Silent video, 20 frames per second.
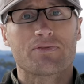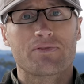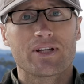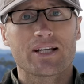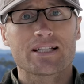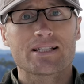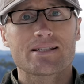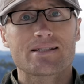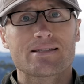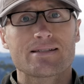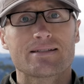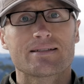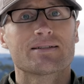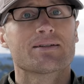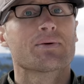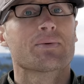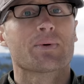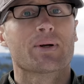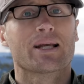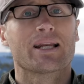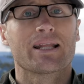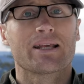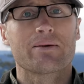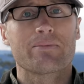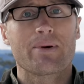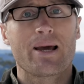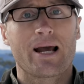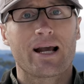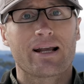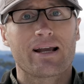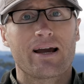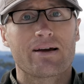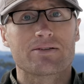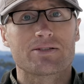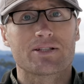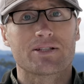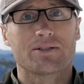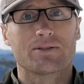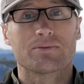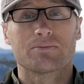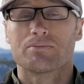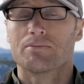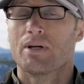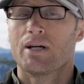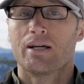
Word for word: fixed. We're gonna get back out to you.